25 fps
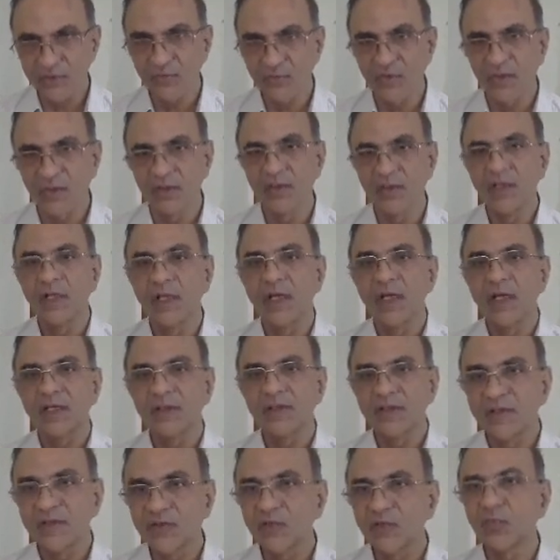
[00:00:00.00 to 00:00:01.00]
one.
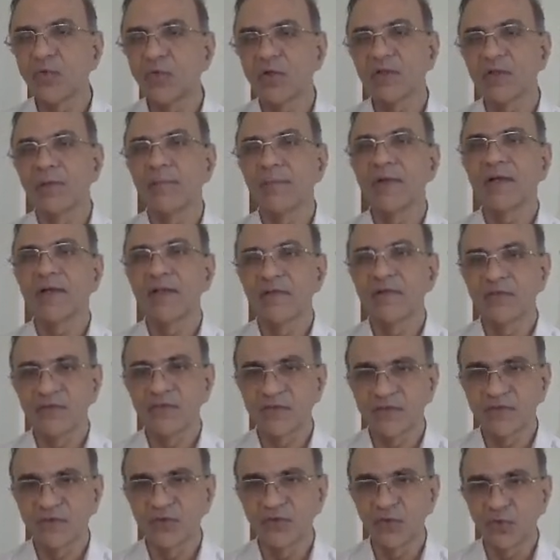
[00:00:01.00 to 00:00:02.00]
This is what the
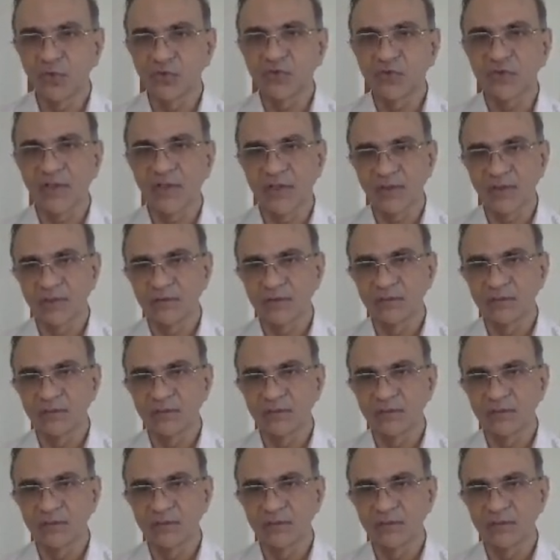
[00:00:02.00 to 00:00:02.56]
metaphysis looks like.